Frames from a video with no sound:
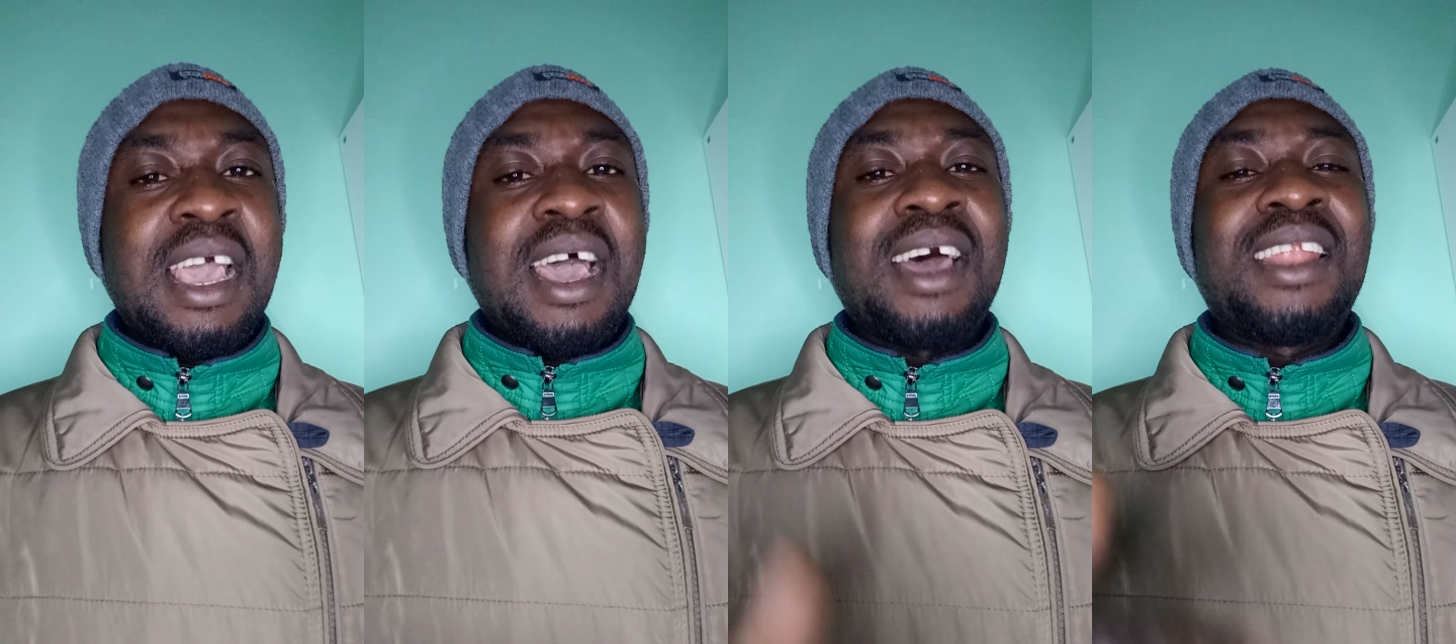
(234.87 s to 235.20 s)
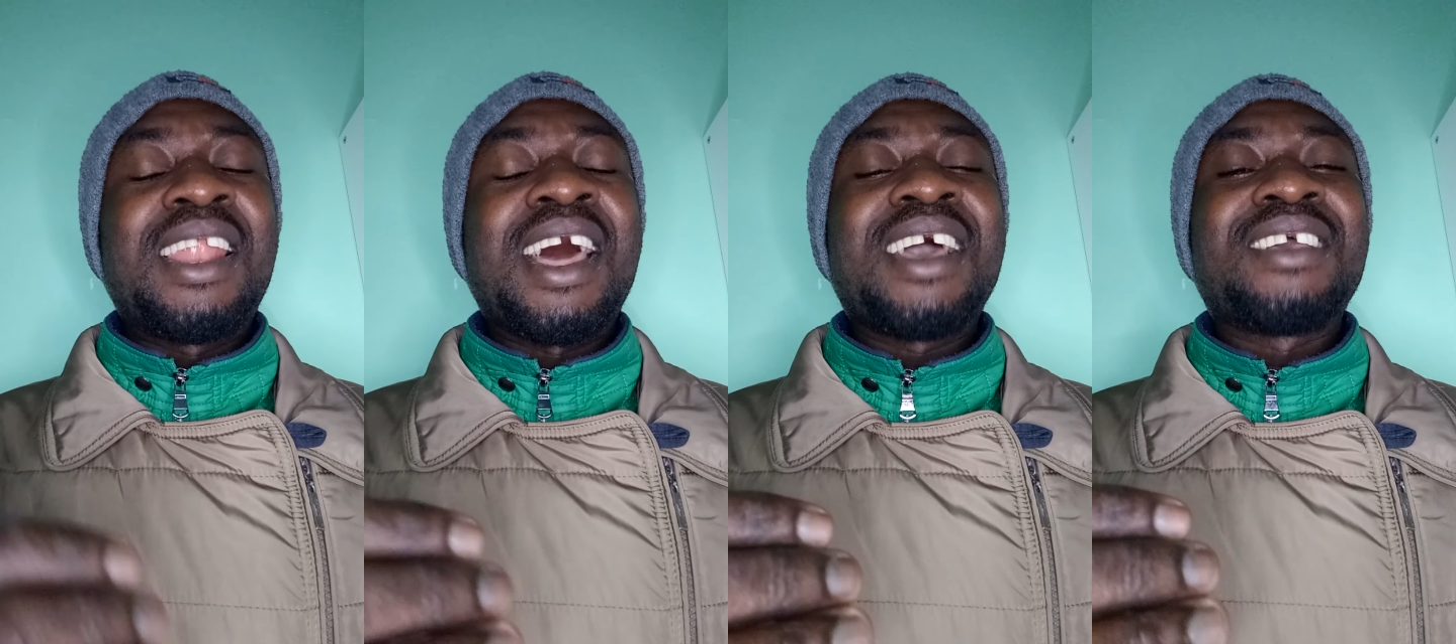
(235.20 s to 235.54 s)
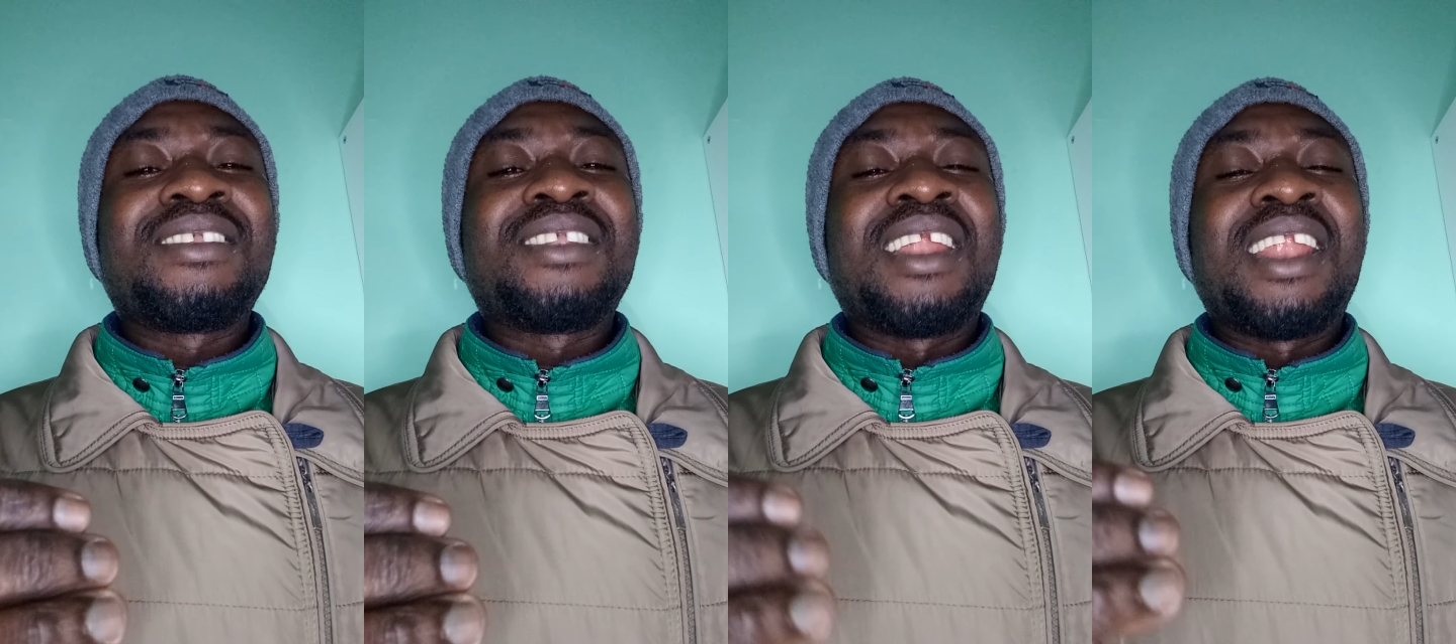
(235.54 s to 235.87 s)
Allah
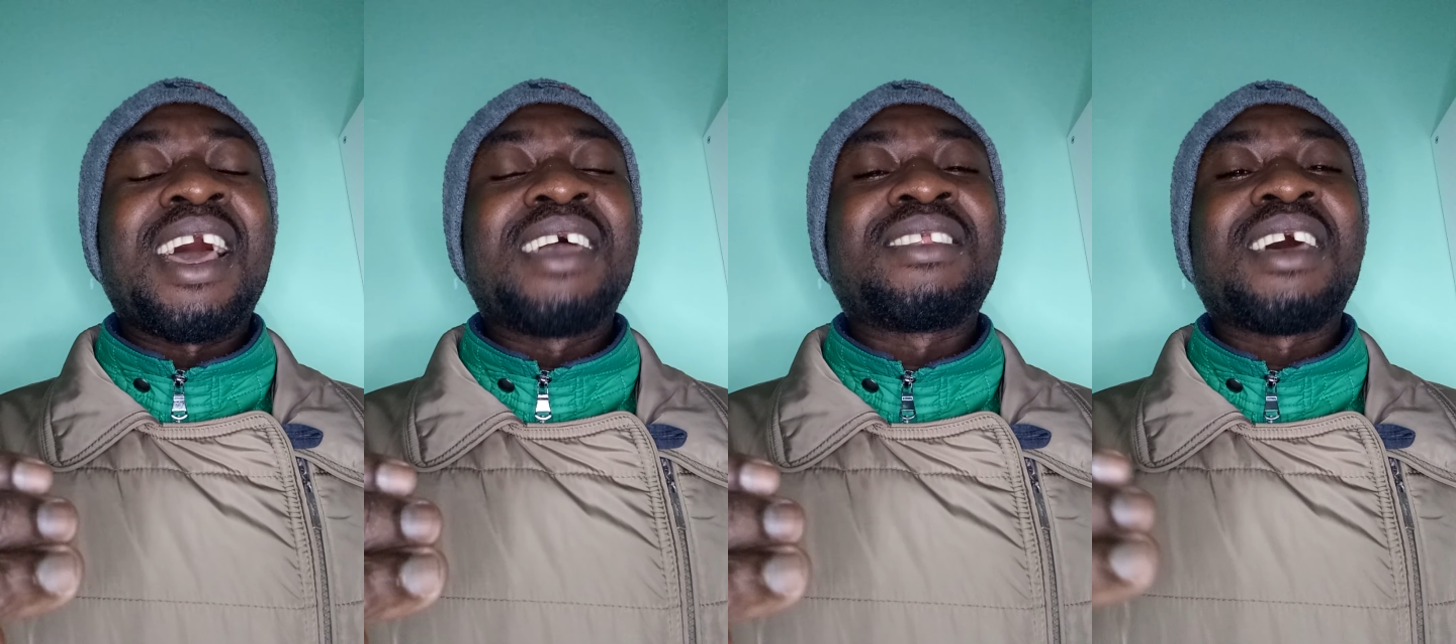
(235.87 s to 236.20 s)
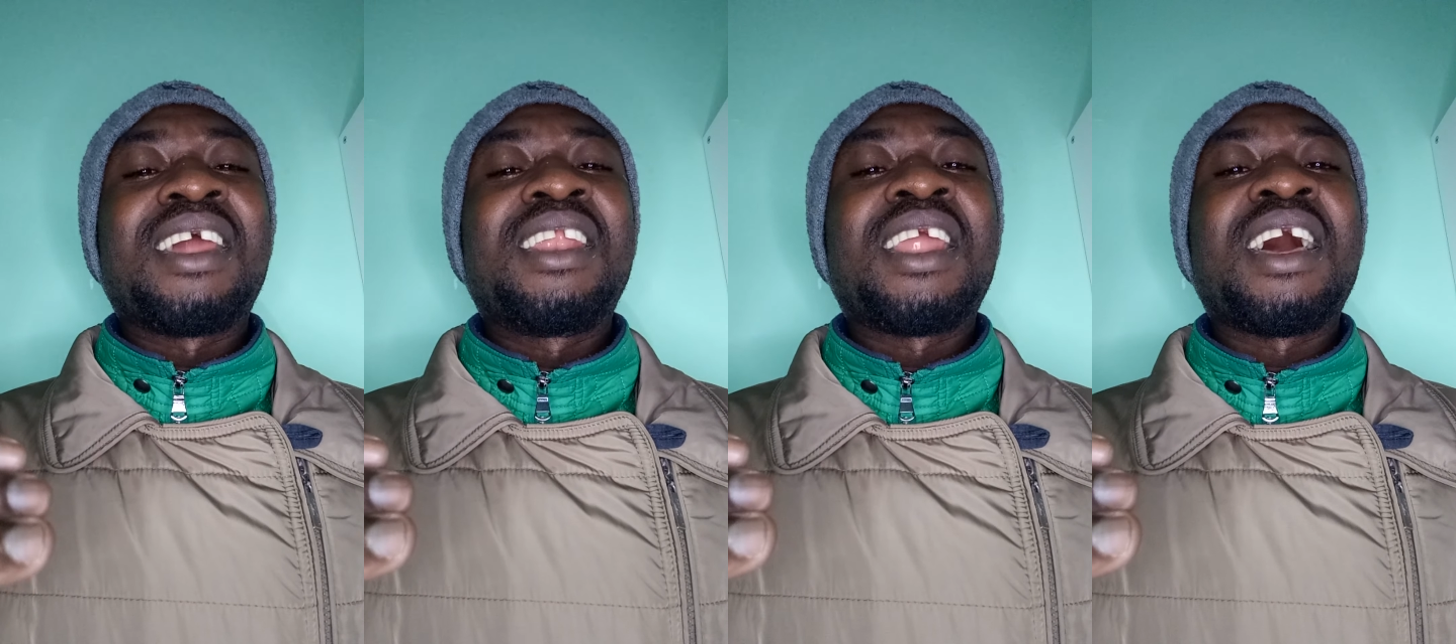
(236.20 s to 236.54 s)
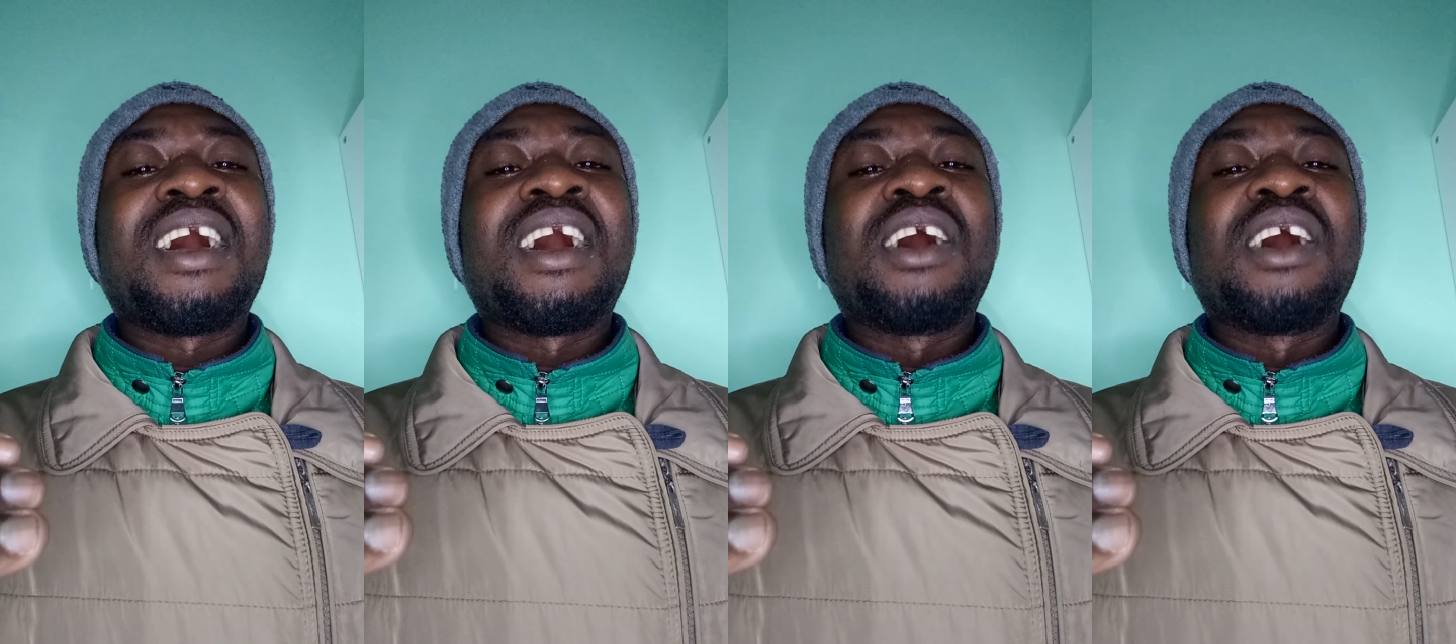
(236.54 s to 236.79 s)
is the light, Allah,